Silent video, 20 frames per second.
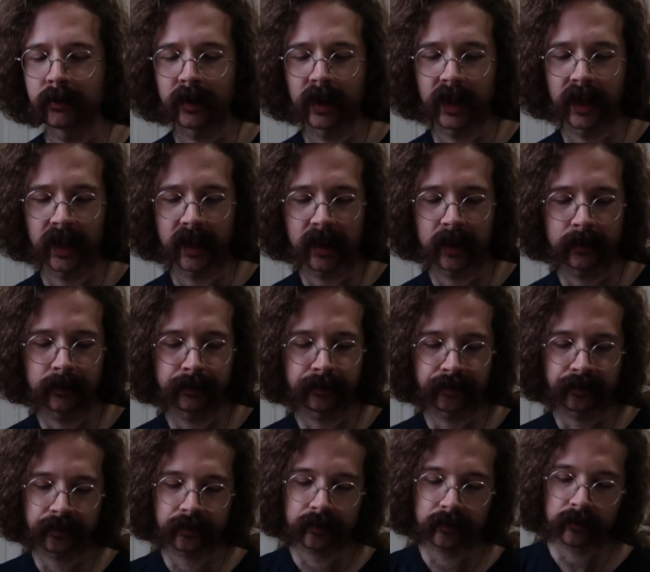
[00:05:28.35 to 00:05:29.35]
Like,
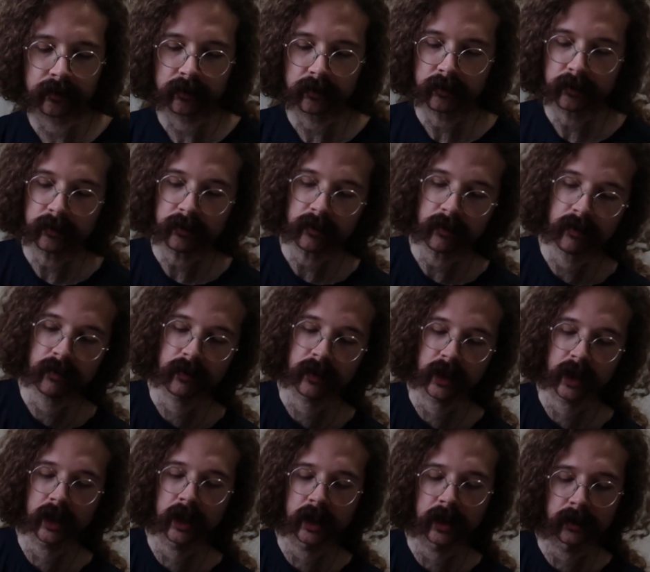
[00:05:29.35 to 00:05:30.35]

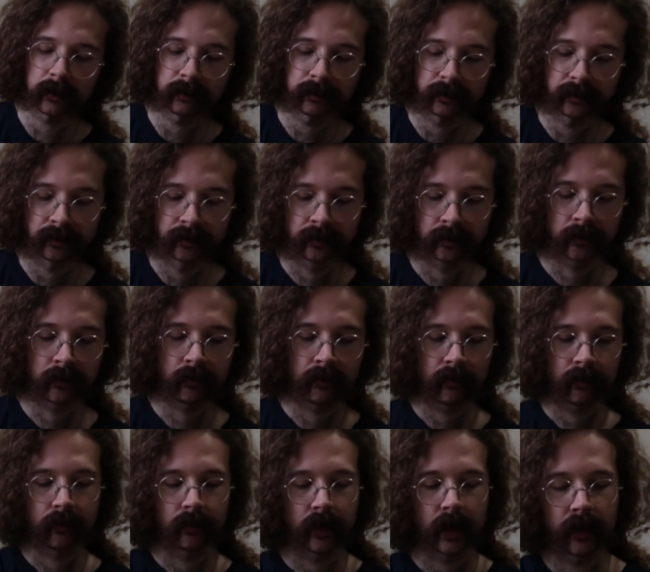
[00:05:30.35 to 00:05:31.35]

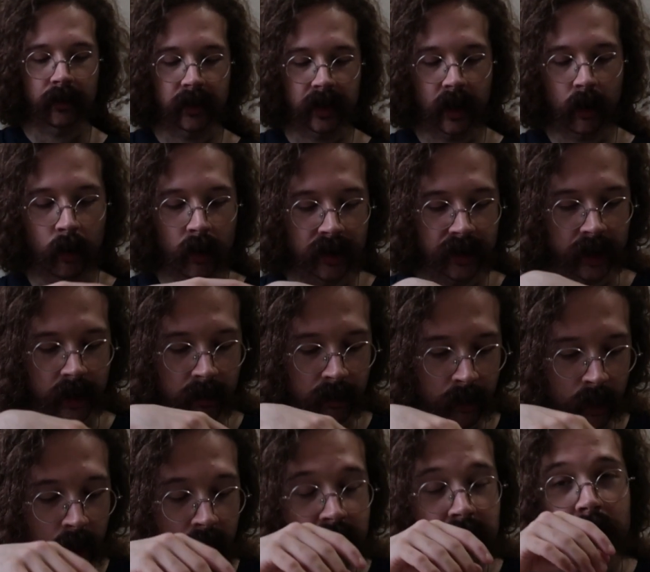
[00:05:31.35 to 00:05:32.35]
if you get ones that are
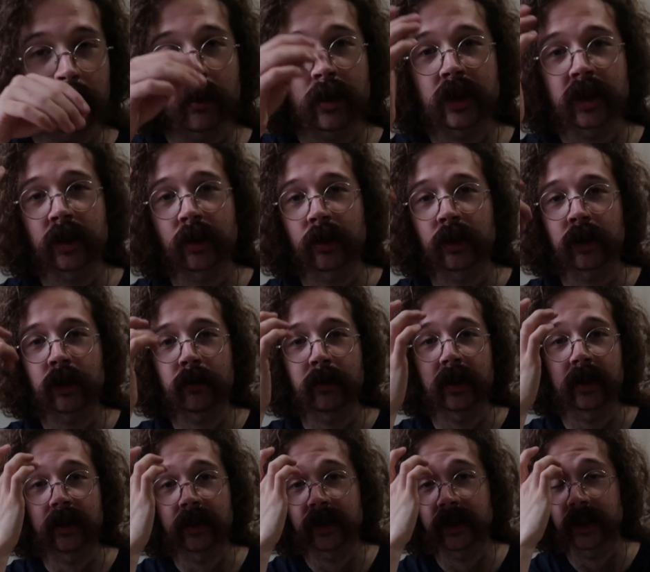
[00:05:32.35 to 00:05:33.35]
more submerged in oil,
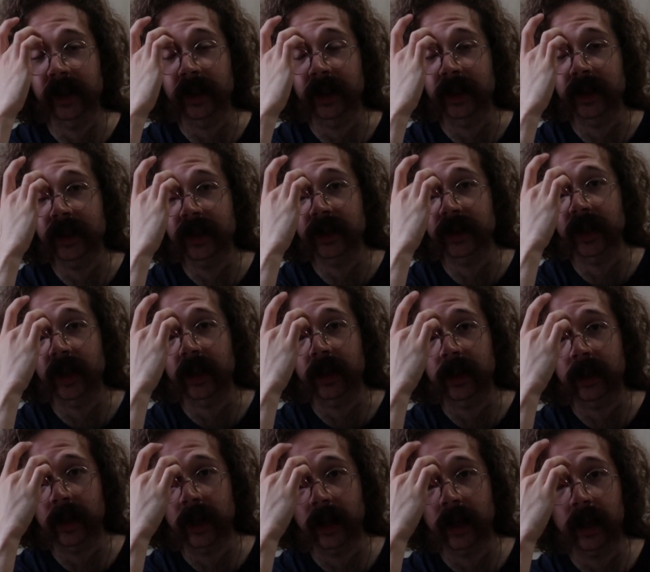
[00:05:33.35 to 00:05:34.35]
but still, this is
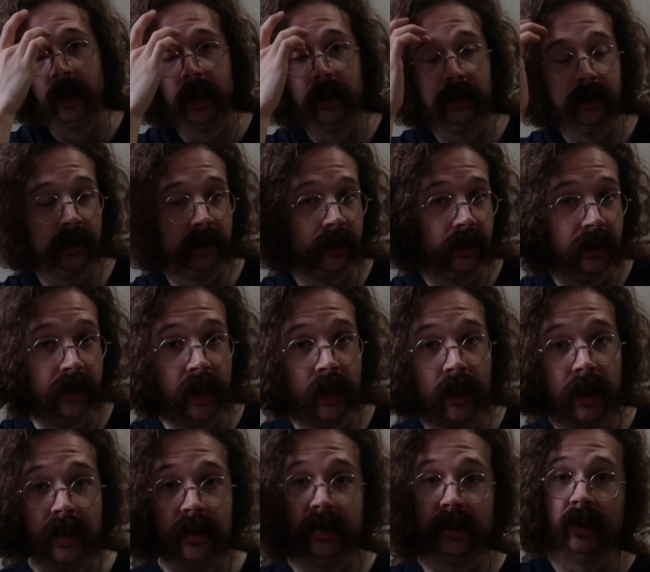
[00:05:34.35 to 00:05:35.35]

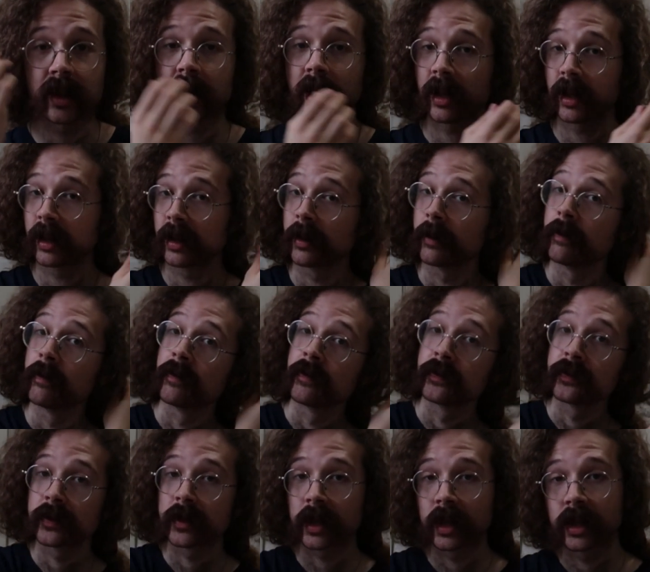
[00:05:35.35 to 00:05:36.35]
dare I say,
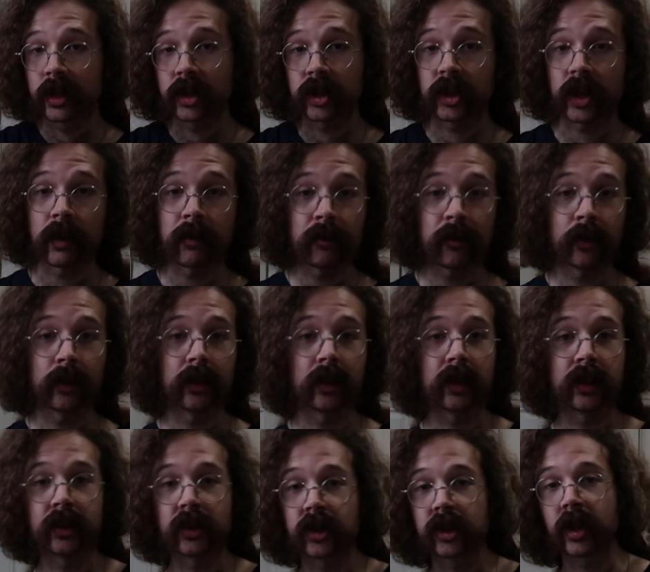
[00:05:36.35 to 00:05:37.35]

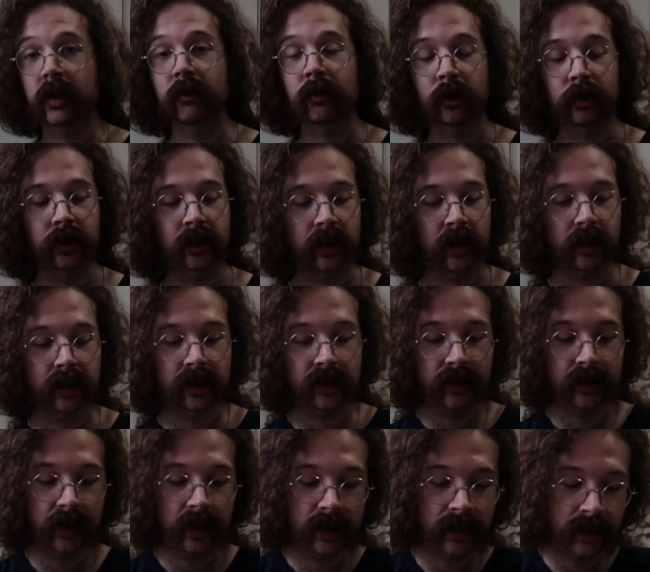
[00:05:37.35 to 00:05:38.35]
shameful. It's shameful to call
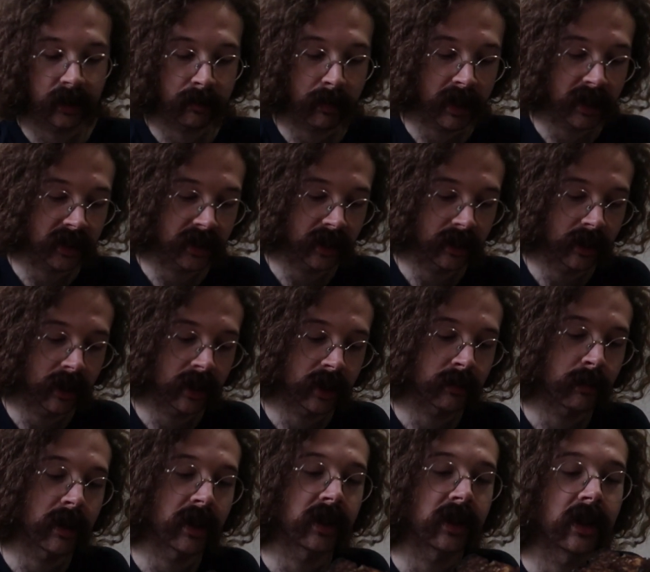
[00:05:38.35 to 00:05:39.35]
this spicy. They're
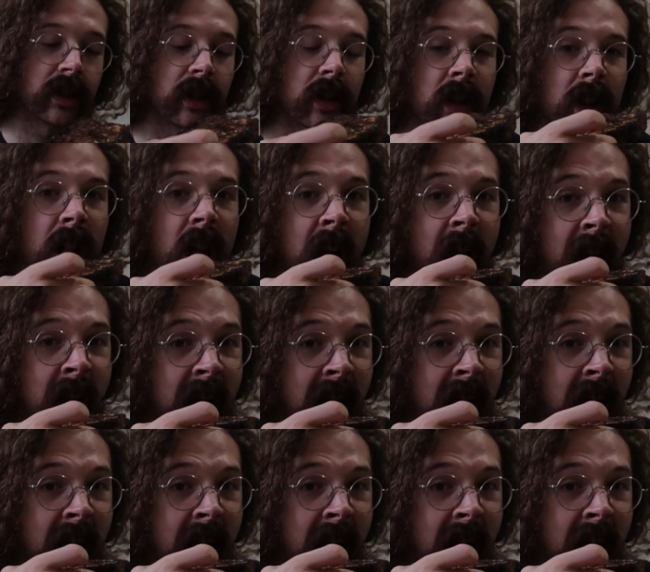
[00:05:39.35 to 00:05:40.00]
not spicy at all.